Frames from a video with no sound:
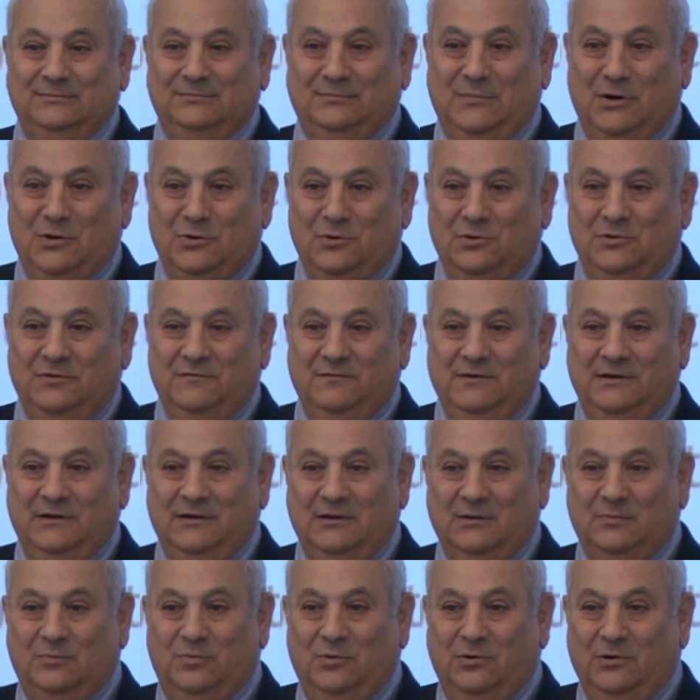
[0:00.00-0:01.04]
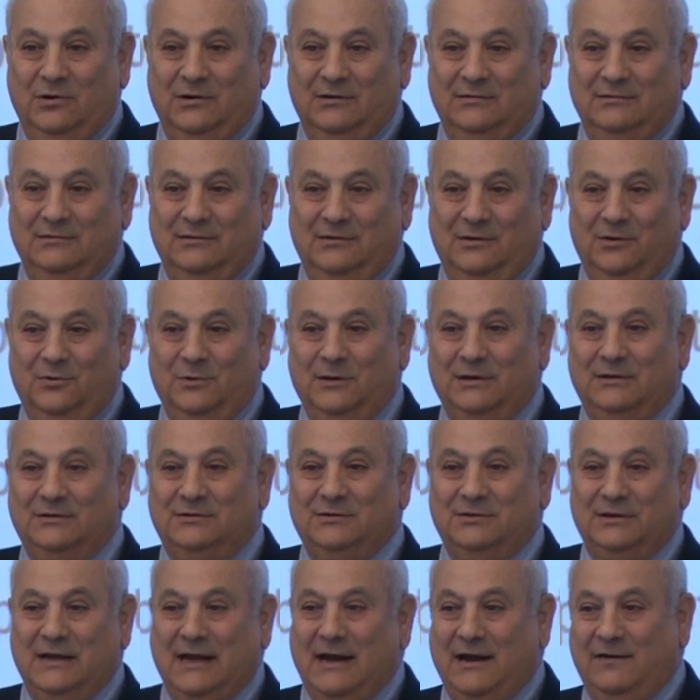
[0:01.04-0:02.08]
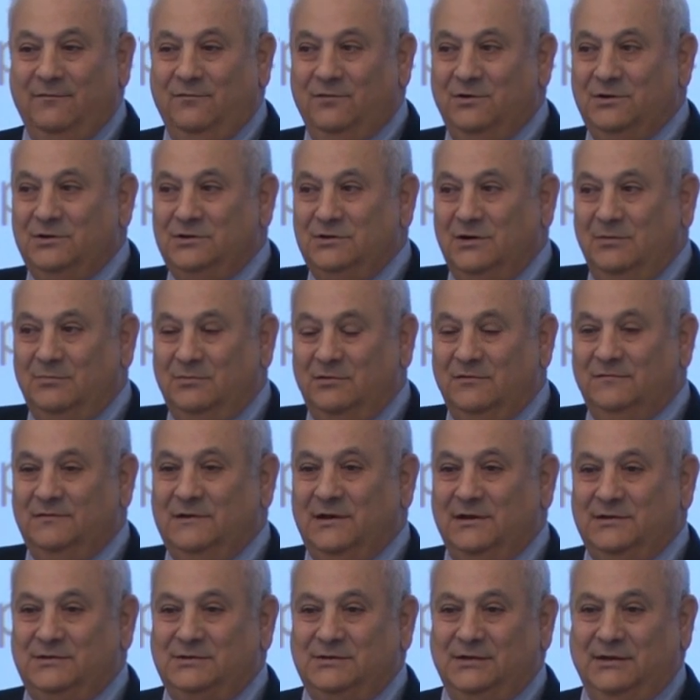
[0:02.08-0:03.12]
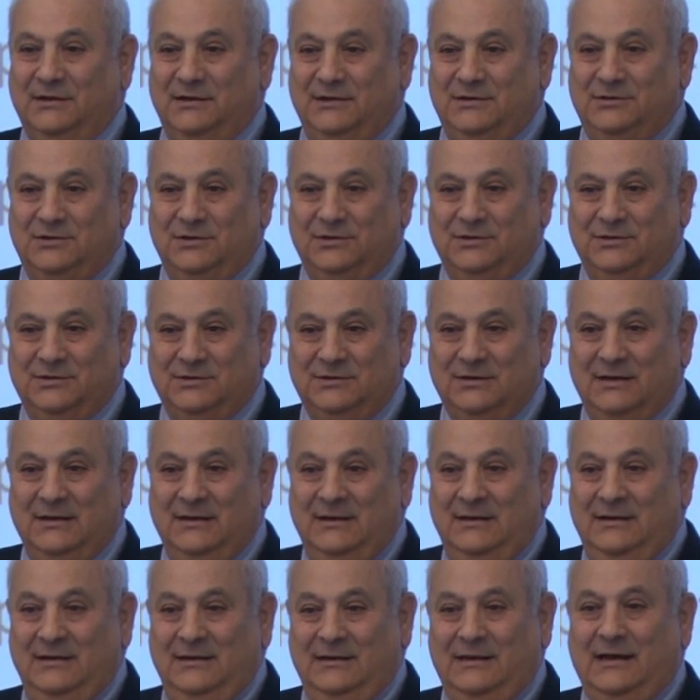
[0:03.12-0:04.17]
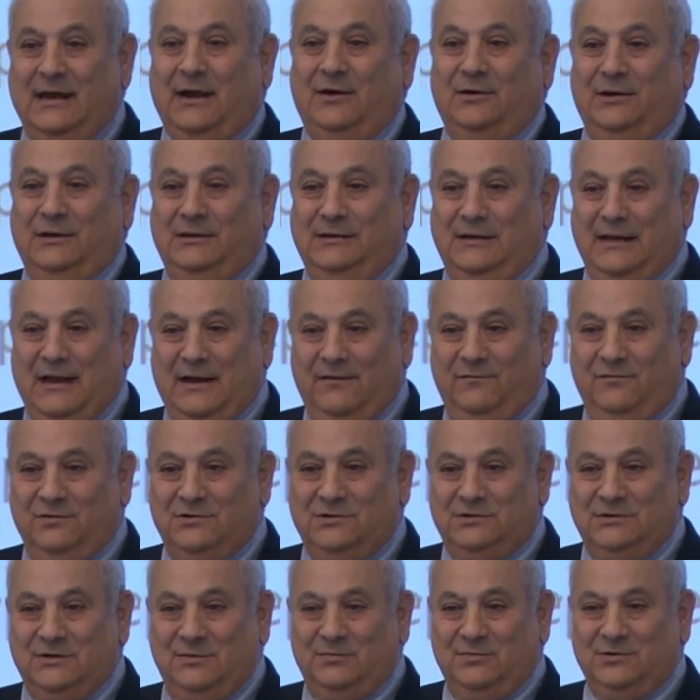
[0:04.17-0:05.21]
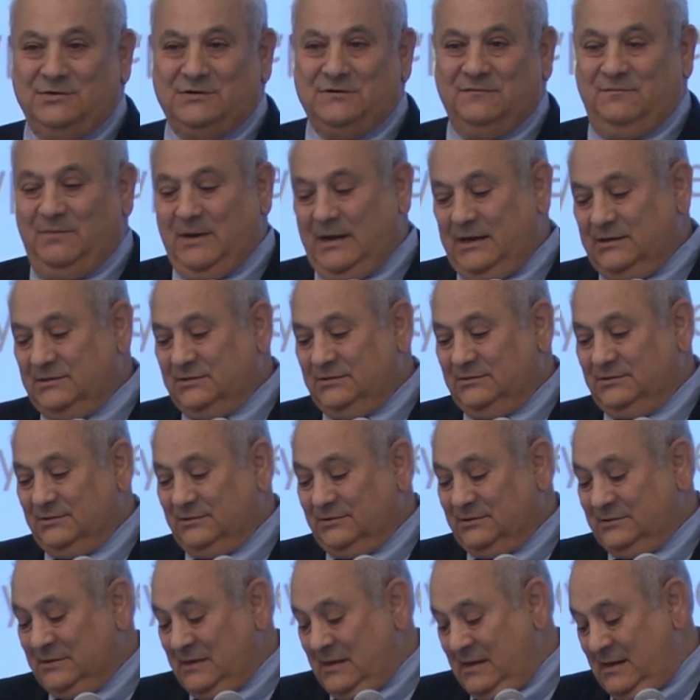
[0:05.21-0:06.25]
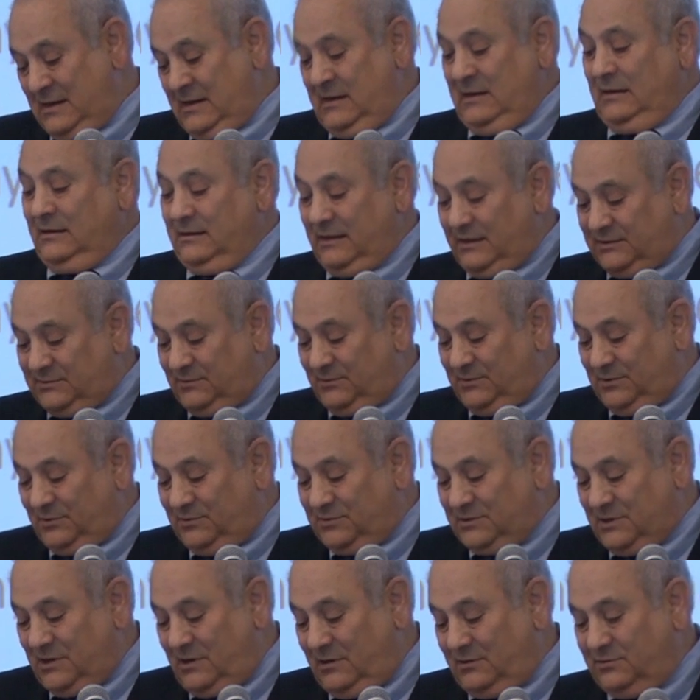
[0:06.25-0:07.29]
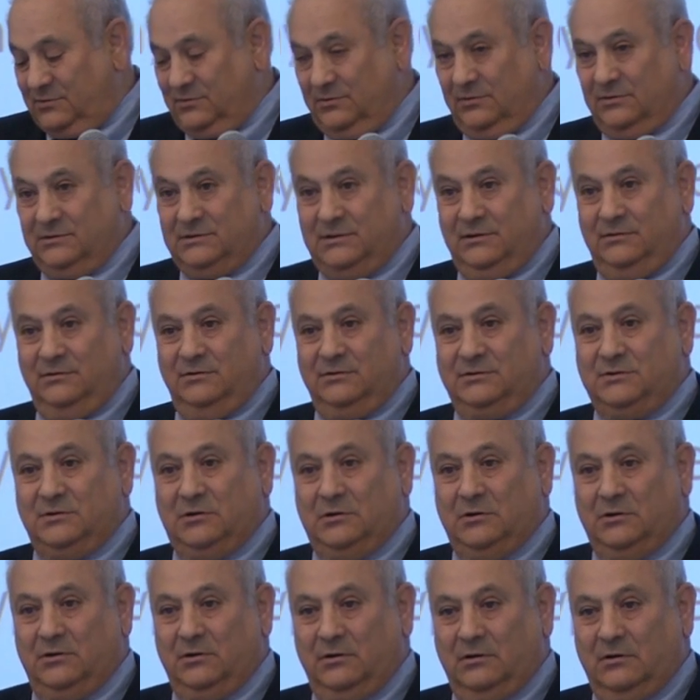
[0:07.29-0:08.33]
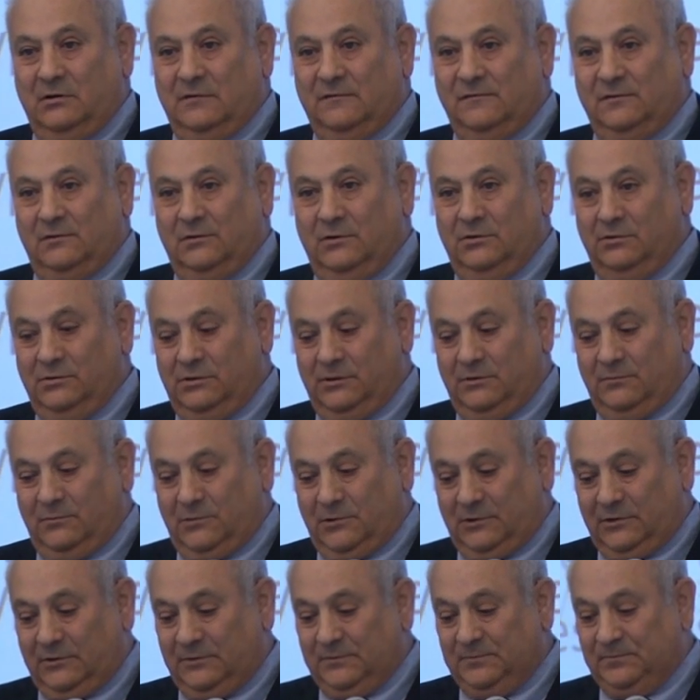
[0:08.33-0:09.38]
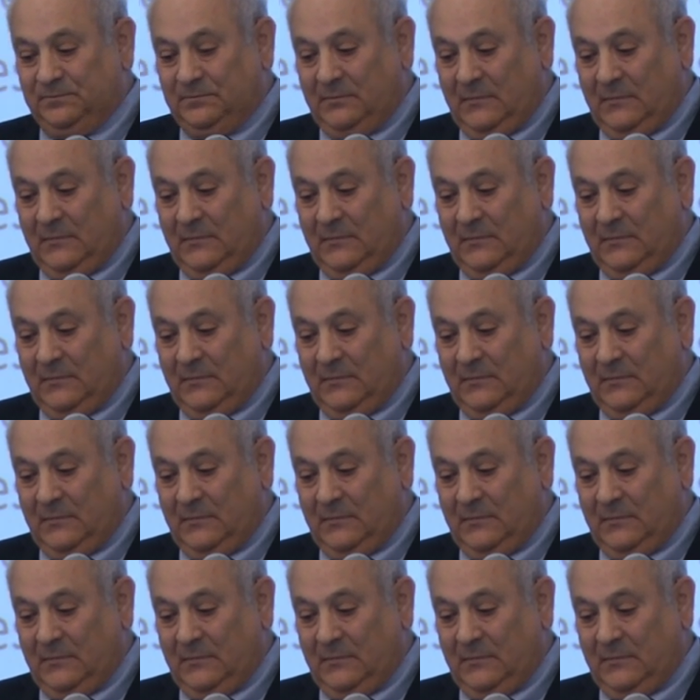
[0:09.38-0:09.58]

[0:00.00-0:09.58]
mode of the airport, going to the average number of destinations, carrying the average numbers of passengers, that's what those contours that you saw earlier for Logan were.